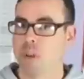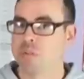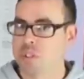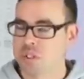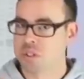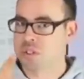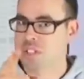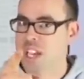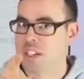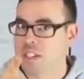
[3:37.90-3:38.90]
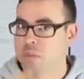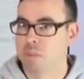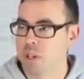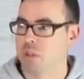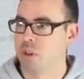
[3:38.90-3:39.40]
But if there's a certain technique,
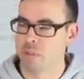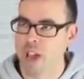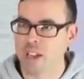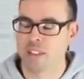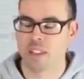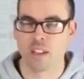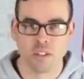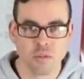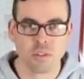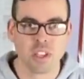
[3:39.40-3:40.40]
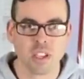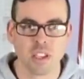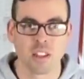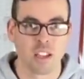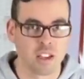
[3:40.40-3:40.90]
book, or packet that you
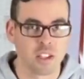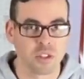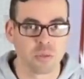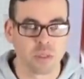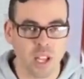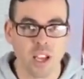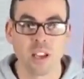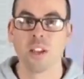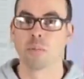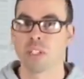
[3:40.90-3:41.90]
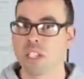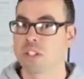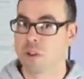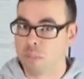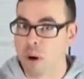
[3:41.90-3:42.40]
think that he should play, please
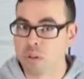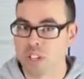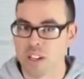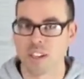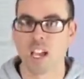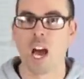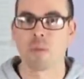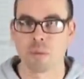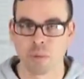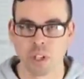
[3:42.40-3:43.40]
compose that in the comment